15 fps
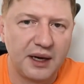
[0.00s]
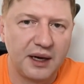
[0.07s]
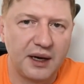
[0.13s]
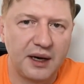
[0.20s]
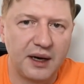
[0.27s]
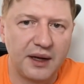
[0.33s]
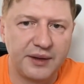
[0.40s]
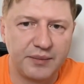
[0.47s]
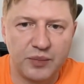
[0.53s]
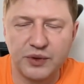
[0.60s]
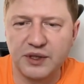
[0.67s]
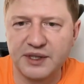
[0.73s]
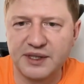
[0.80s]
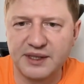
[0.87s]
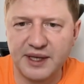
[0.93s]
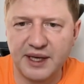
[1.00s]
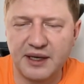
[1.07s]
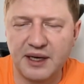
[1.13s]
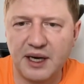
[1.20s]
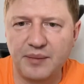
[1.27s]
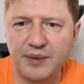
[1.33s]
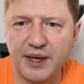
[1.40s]
uh, the model is
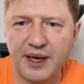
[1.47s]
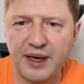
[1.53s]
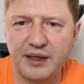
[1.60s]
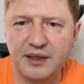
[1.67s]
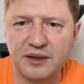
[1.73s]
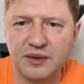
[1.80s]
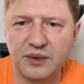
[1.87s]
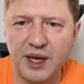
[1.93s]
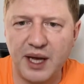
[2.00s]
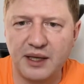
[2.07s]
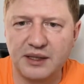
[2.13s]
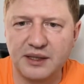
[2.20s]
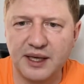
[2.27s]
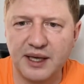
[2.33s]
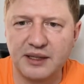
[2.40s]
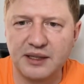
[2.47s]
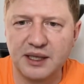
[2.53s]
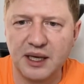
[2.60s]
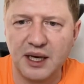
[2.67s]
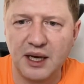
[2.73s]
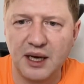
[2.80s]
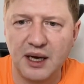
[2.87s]
set up and okay, it says,
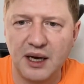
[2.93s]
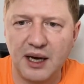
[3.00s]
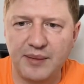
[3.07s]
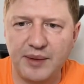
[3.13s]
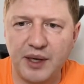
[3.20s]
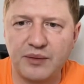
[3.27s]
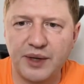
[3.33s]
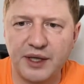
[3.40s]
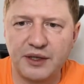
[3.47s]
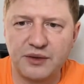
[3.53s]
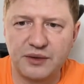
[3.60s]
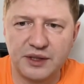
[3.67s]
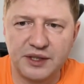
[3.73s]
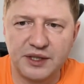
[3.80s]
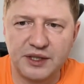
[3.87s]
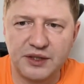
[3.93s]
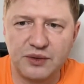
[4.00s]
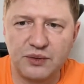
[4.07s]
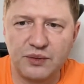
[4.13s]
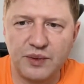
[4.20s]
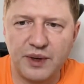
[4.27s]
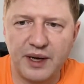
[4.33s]
I'm now ready to assist
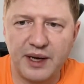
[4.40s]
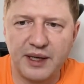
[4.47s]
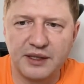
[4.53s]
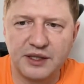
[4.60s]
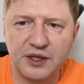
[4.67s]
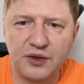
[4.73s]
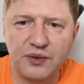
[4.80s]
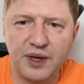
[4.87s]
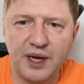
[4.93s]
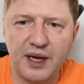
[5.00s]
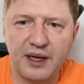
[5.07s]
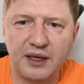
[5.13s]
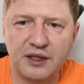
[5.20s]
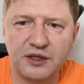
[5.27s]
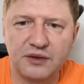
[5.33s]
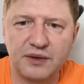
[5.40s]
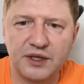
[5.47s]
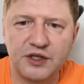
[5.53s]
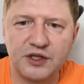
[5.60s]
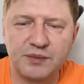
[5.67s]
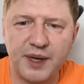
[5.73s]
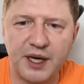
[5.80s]
you as QA and
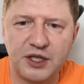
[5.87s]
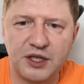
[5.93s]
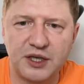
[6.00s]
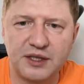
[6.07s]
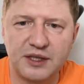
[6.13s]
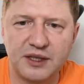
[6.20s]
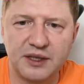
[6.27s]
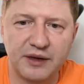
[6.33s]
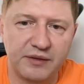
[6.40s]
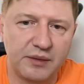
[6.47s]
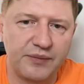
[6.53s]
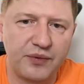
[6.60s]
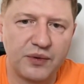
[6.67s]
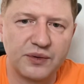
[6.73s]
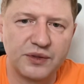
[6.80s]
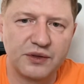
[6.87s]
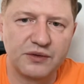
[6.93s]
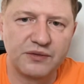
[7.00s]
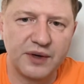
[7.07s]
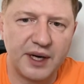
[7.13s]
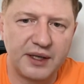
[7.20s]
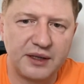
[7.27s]
integration specialist and I will focus
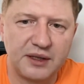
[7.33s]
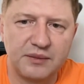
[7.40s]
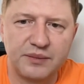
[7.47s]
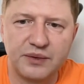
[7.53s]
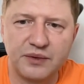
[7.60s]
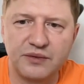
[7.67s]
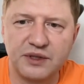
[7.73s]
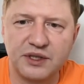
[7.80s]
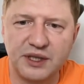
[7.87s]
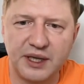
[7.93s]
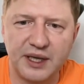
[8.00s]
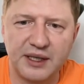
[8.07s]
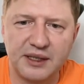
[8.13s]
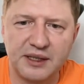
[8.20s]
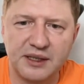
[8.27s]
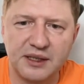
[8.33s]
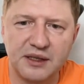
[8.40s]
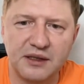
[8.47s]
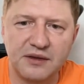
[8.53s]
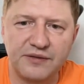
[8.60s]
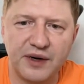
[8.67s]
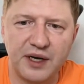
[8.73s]
on writing and improving tests,
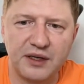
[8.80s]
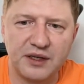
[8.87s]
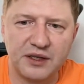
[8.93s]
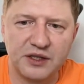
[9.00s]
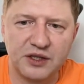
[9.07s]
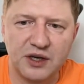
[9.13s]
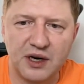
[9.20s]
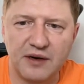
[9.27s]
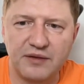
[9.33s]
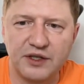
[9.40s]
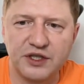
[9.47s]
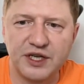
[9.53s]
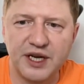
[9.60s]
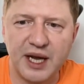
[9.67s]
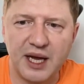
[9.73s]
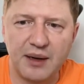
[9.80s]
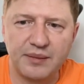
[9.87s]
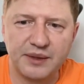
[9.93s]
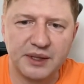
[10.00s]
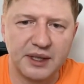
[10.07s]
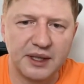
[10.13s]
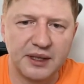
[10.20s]
identifying test coverage
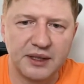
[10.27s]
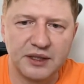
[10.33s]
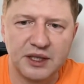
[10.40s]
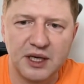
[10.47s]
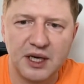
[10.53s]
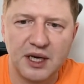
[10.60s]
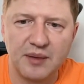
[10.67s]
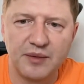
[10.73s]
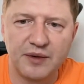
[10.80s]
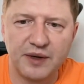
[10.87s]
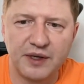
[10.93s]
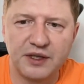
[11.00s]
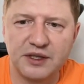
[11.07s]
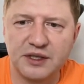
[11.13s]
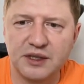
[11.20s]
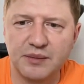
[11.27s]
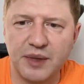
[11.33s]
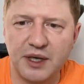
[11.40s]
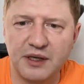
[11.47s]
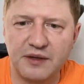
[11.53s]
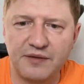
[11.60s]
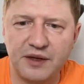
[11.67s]
gaps and providing
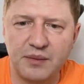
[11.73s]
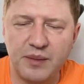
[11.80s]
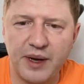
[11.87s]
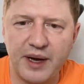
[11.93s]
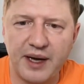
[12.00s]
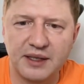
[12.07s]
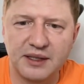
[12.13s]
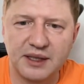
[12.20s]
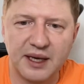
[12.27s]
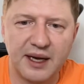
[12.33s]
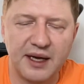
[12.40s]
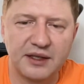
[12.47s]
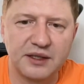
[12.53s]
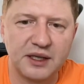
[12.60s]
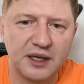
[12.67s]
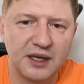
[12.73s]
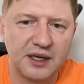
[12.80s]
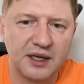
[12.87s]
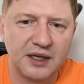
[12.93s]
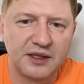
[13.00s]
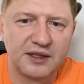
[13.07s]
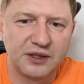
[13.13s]
testability feedbacks and
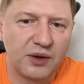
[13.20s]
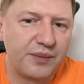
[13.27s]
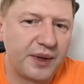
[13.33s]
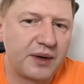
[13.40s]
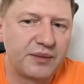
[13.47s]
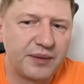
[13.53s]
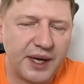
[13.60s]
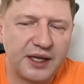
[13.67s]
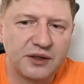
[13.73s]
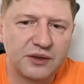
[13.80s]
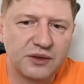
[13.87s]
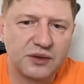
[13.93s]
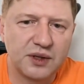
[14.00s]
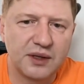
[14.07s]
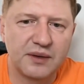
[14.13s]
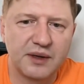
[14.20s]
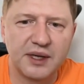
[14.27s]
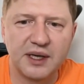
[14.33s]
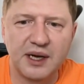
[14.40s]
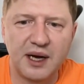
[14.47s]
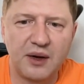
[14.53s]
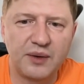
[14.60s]
so we are ready to start
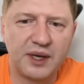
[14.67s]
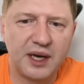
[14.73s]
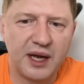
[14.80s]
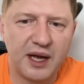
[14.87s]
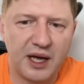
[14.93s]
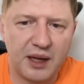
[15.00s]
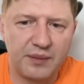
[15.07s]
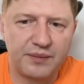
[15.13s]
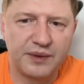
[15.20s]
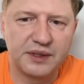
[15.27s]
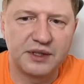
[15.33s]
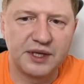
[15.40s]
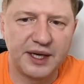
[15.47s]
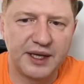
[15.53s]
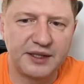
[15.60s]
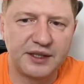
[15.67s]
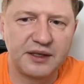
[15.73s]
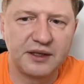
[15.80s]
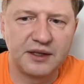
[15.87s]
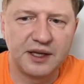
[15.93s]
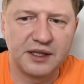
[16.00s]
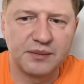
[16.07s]
and how can I help with testing
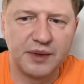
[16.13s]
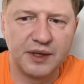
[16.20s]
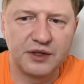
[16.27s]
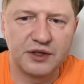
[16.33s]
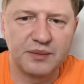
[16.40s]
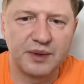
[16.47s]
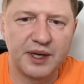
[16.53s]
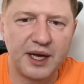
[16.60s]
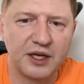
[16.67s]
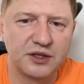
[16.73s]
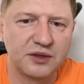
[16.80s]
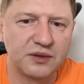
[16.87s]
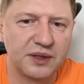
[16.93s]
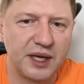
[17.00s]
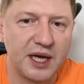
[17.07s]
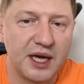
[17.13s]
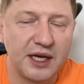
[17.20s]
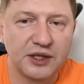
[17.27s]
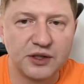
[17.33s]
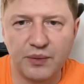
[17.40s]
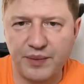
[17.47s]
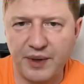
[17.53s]
the task manager application today?
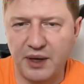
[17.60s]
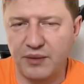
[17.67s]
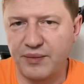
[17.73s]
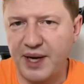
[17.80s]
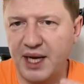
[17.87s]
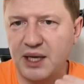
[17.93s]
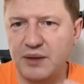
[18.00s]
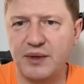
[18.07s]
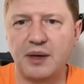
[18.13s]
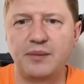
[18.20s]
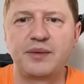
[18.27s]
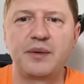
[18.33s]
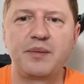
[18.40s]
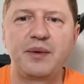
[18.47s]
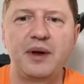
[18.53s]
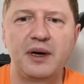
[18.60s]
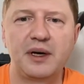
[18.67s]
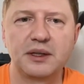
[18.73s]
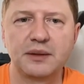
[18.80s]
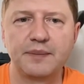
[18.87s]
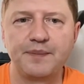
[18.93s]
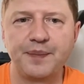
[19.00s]
So we are ready, we are
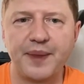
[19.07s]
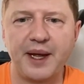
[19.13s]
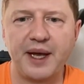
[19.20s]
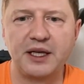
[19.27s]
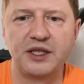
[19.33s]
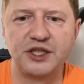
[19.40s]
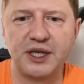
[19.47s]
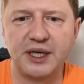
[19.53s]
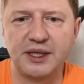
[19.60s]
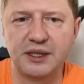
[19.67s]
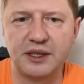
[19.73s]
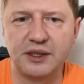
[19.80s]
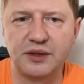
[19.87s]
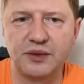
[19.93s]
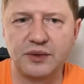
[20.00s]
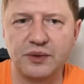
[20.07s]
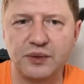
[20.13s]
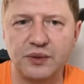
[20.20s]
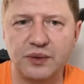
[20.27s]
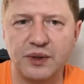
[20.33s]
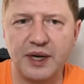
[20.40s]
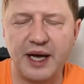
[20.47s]
prepared. And just
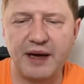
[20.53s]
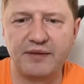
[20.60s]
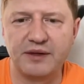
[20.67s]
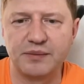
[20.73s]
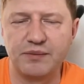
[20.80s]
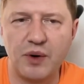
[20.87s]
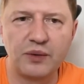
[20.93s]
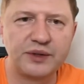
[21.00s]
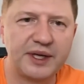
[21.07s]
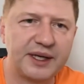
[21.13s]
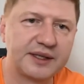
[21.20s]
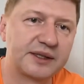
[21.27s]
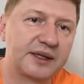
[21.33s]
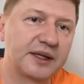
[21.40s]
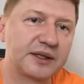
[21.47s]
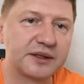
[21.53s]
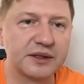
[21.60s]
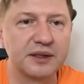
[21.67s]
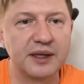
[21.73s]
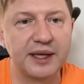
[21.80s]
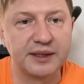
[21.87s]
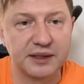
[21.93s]
to have a smoke test, let's,
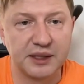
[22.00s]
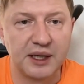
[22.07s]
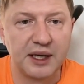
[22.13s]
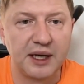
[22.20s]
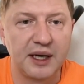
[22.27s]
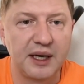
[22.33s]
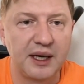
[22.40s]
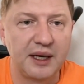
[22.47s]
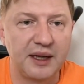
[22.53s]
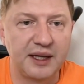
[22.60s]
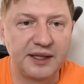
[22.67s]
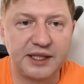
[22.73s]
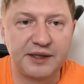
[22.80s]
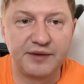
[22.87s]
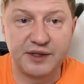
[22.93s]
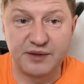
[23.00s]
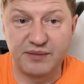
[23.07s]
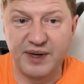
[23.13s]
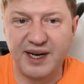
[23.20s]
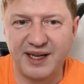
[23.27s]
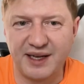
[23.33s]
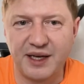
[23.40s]
let's, let's see if it's
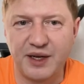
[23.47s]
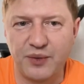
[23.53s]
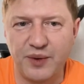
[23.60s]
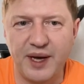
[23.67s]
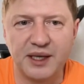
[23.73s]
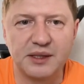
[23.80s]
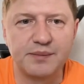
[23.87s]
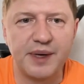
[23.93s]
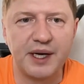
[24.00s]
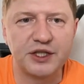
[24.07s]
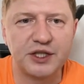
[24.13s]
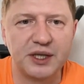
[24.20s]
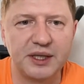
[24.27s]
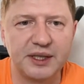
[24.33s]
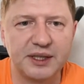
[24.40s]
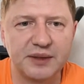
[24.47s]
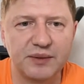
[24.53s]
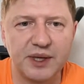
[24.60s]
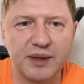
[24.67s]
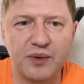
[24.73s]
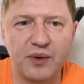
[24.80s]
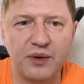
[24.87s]
really a QA specialist.
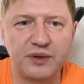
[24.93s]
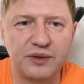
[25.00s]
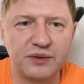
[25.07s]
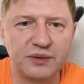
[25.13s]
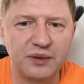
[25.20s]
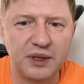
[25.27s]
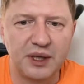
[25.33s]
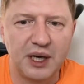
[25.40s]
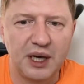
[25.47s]
What I'm going to do,